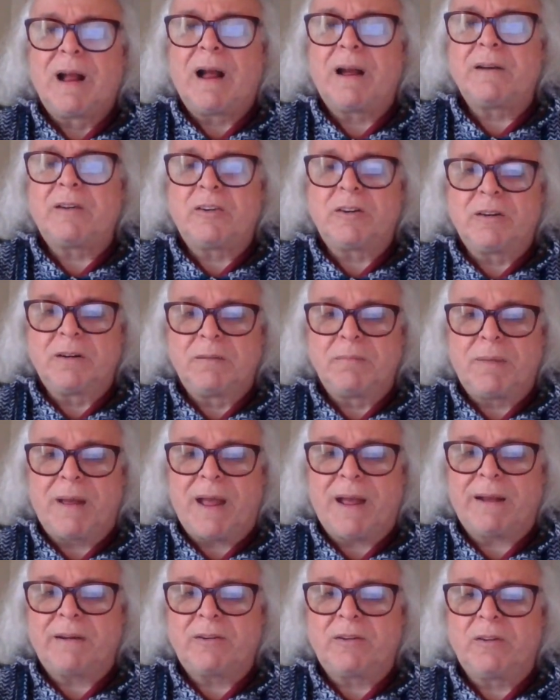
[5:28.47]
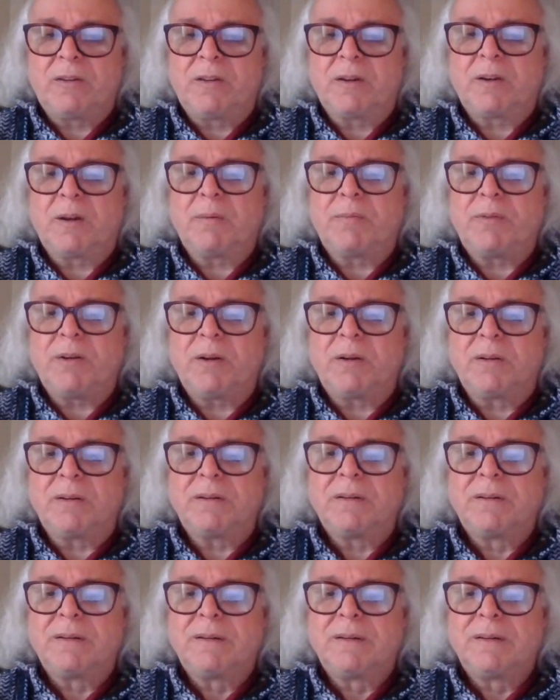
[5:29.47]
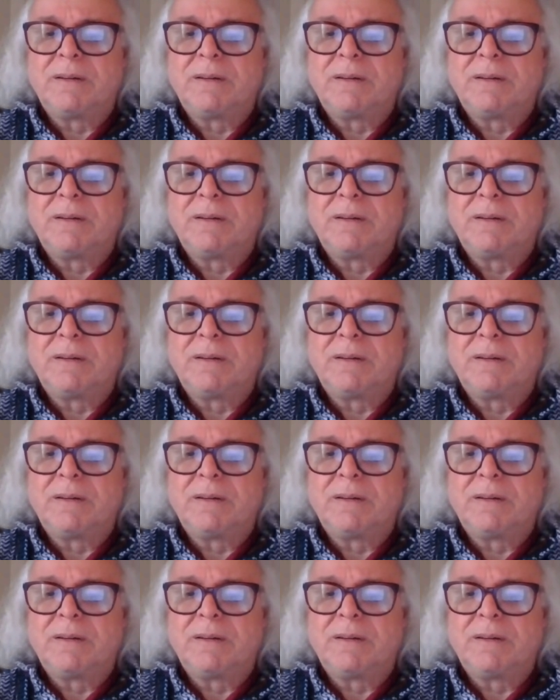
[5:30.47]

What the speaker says: I turn back to the computer,